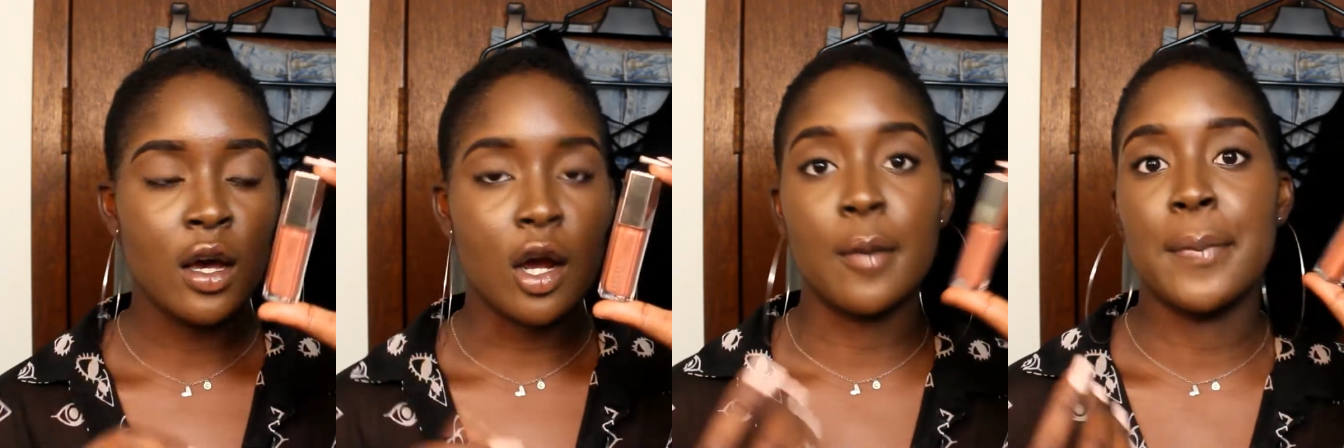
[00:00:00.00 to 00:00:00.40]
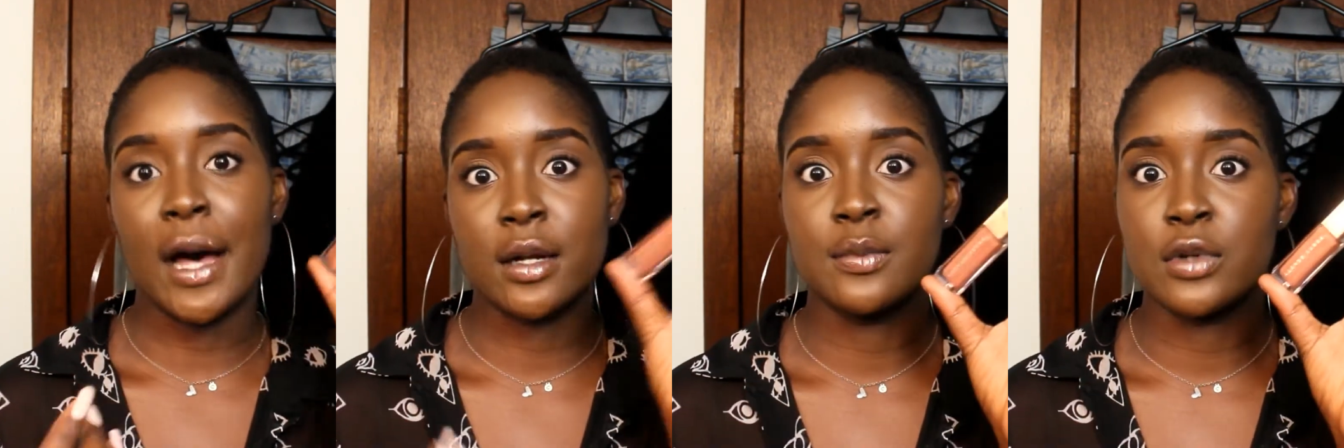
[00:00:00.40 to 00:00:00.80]

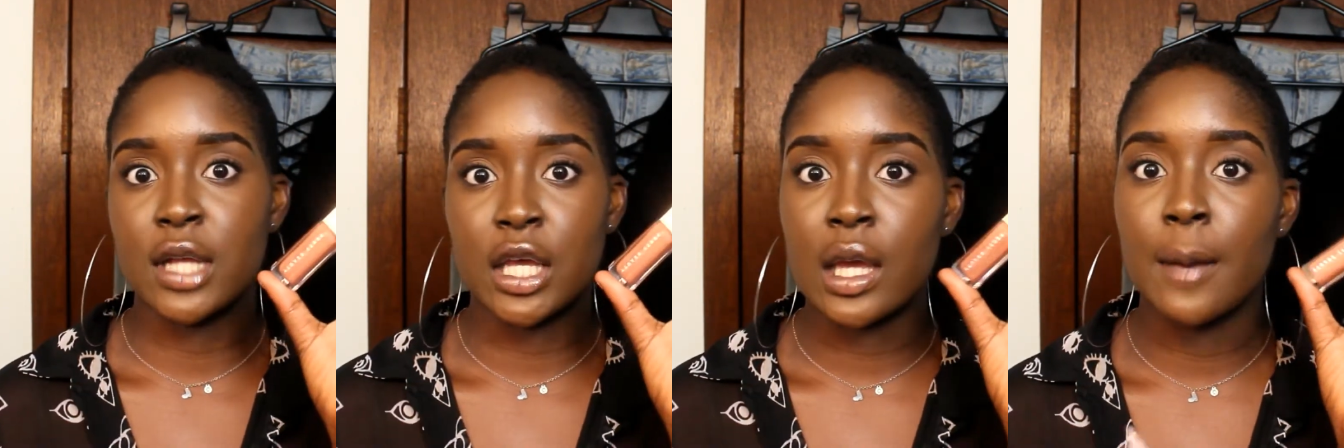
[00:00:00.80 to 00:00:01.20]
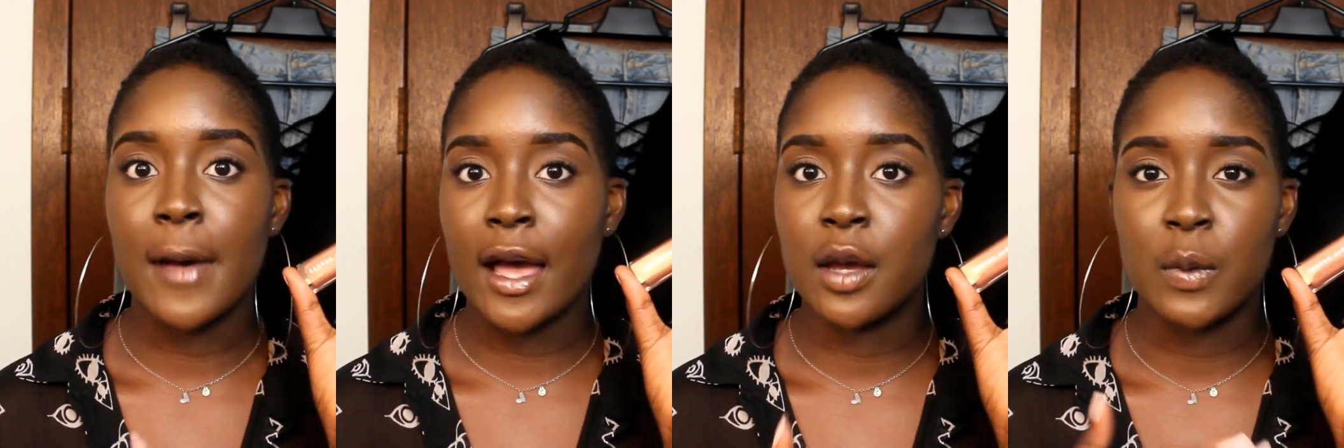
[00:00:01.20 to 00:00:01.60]
compatible, like you can
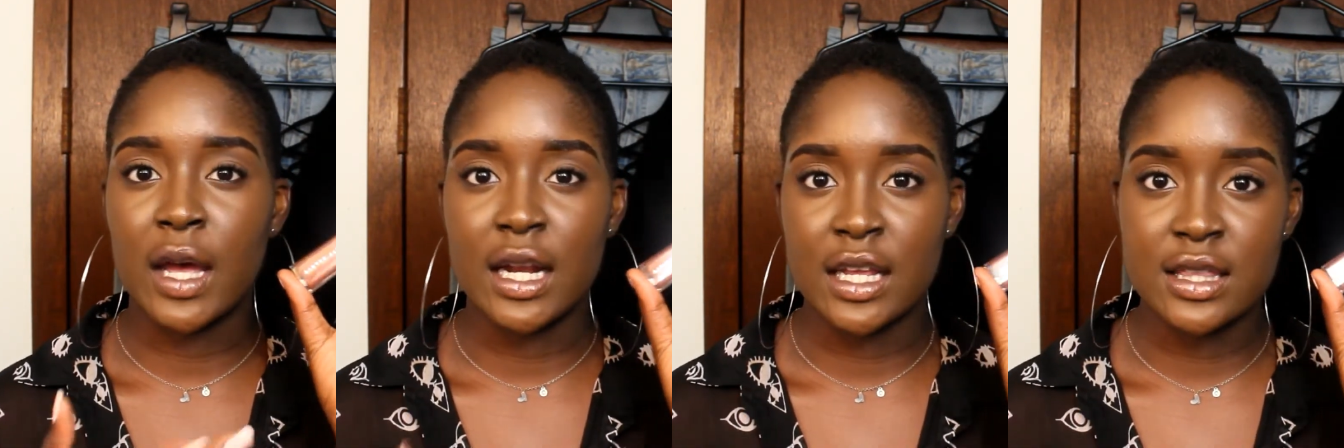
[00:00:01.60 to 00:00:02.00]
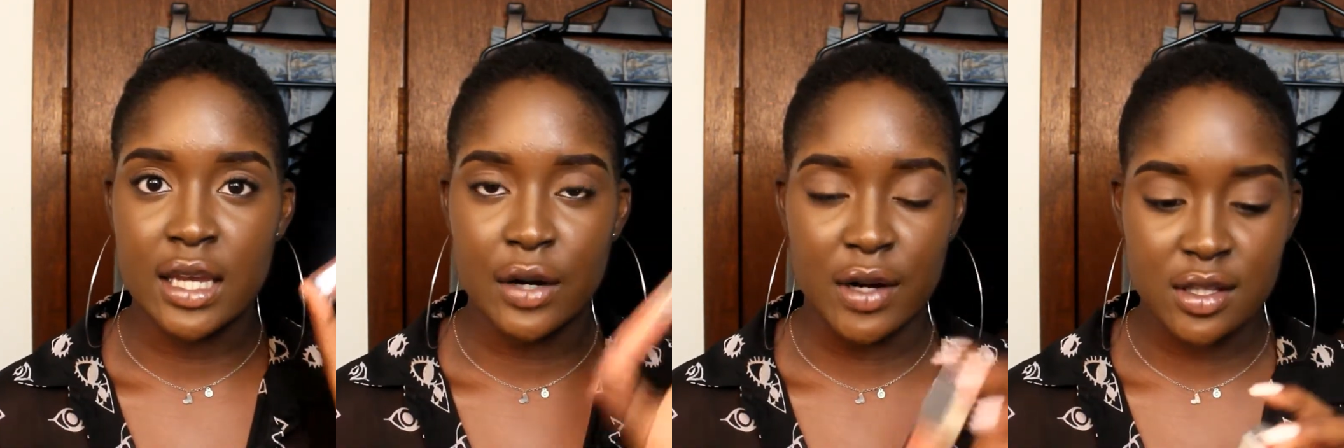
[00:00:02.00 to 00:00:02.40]
pack it with
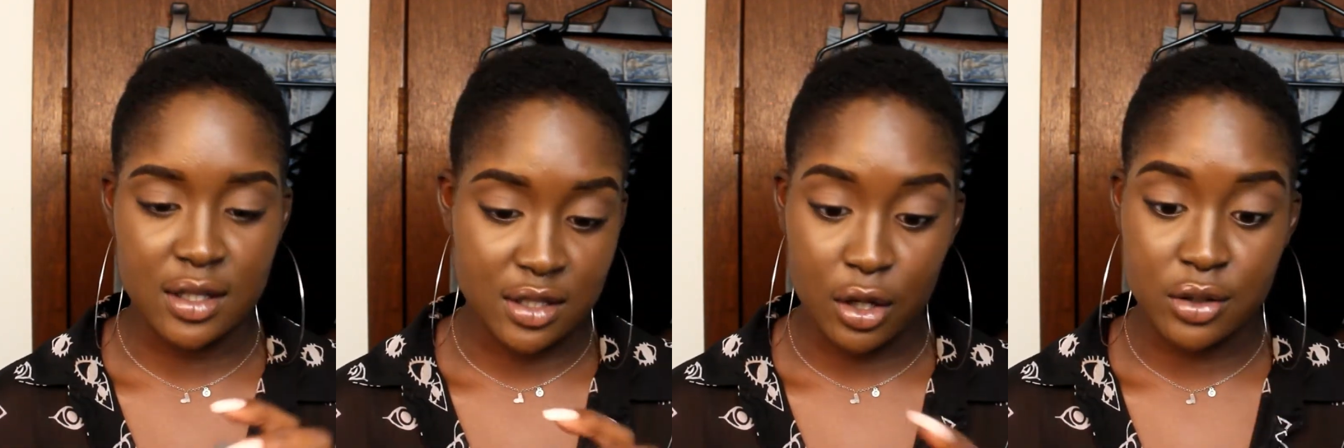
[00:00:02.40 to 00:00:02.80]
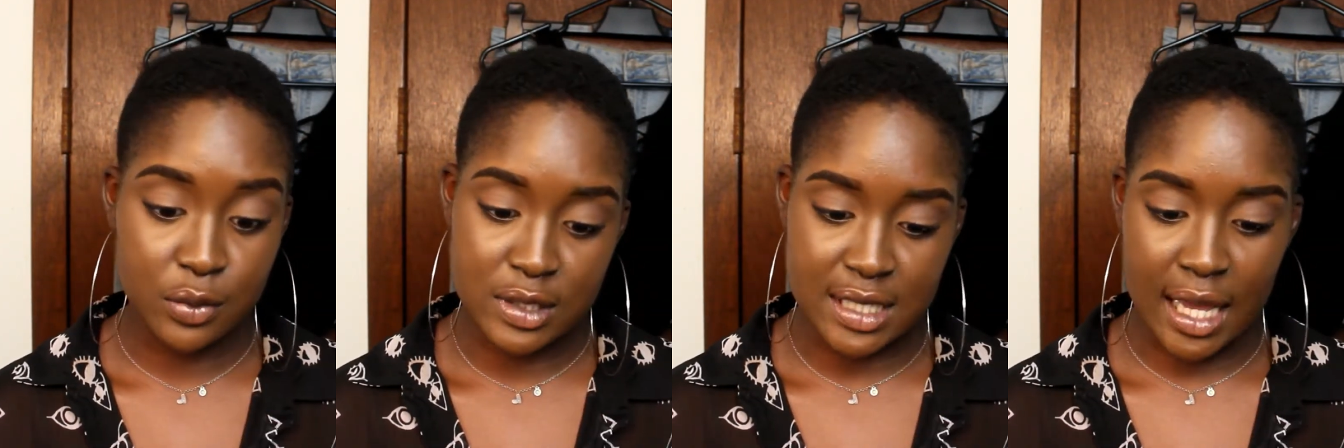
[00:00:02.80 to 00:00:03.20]
anything, rather than the other
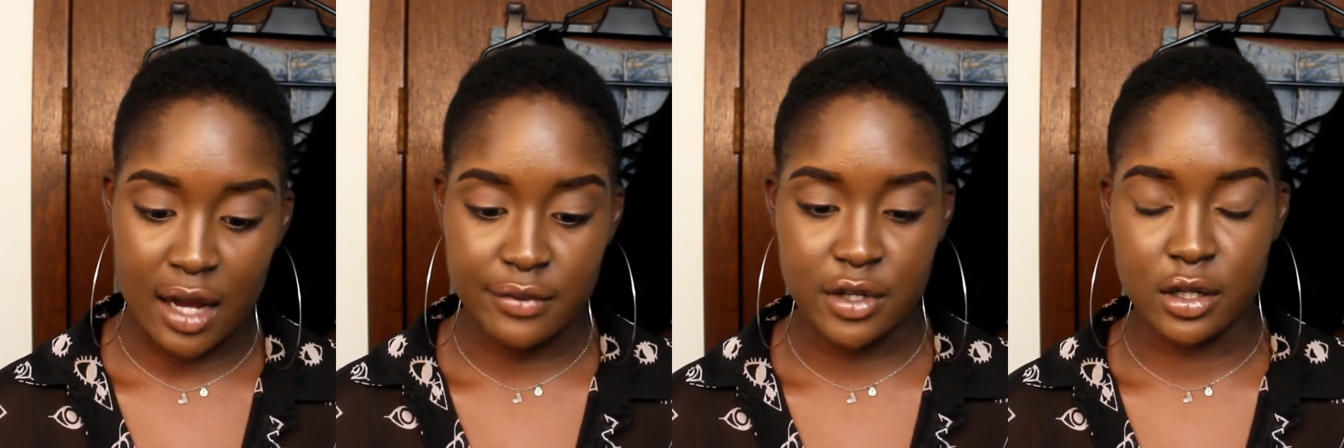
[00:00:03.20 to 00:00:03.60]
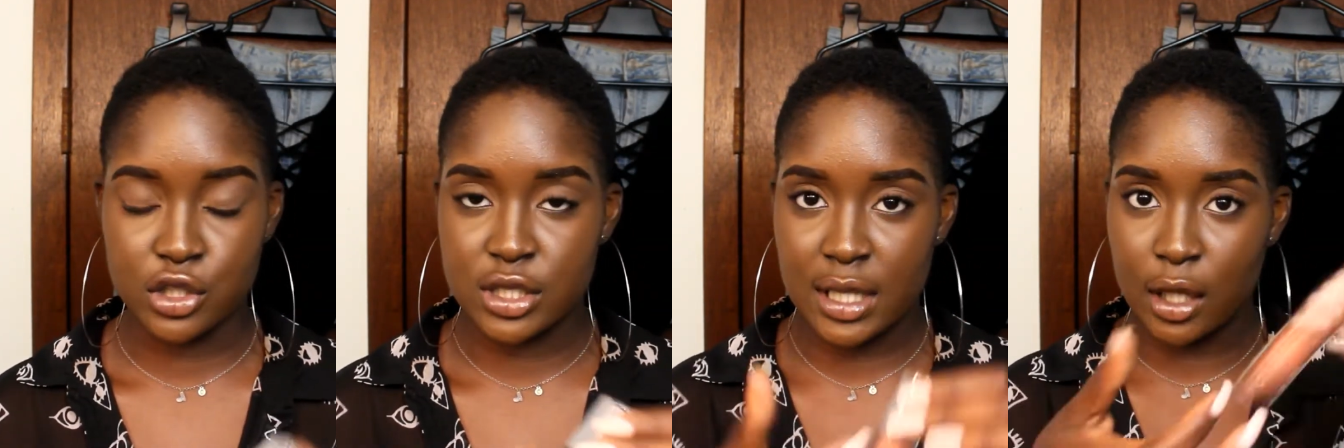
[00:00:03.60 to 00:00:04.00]
ones I have that are
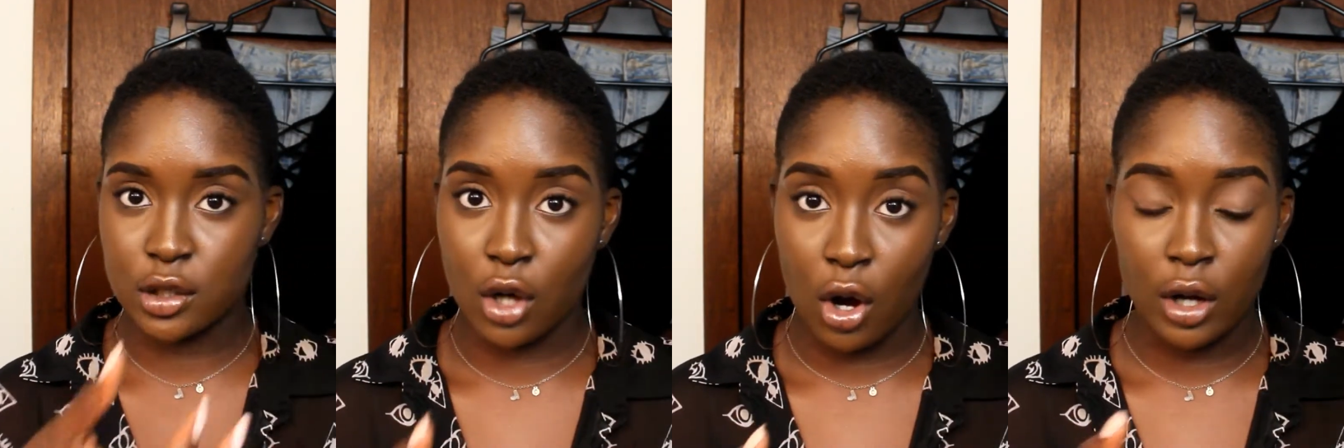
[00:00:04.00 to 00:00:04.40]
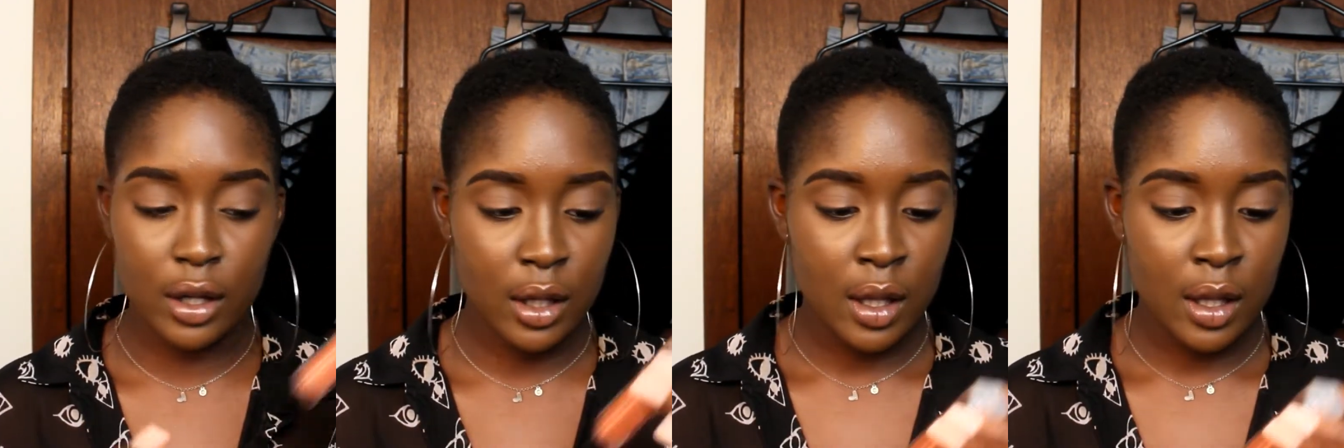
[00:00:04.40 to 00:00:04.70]
just like long.